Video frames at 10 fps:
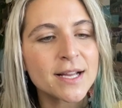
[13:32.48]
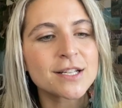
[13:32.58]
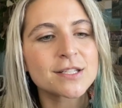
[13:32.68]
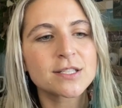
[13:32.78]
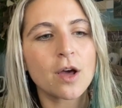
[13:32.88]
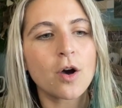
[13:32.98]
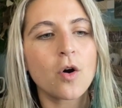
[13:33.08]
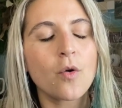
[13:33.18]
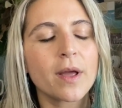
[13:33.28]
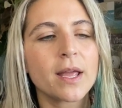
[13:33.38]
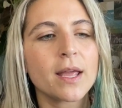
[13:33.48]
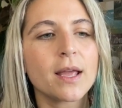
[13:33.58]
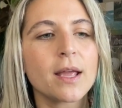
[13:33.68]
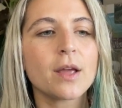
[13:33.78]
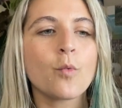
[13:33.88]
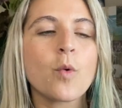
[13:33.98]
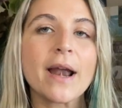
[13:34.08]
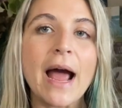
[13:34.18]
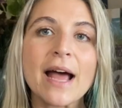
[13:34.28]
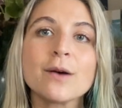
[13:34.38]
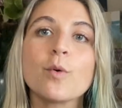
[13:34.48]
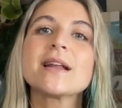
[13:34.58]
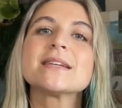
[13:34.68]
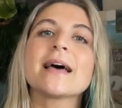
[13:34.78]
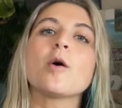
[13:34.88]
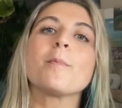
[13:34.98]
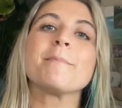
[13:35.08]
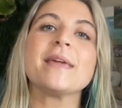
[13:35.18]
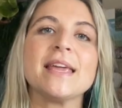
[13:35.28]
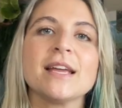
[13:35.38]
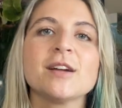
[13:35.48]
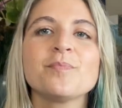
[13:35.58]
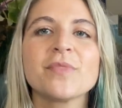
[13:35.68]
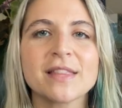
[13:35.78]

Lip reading: So what has helped me,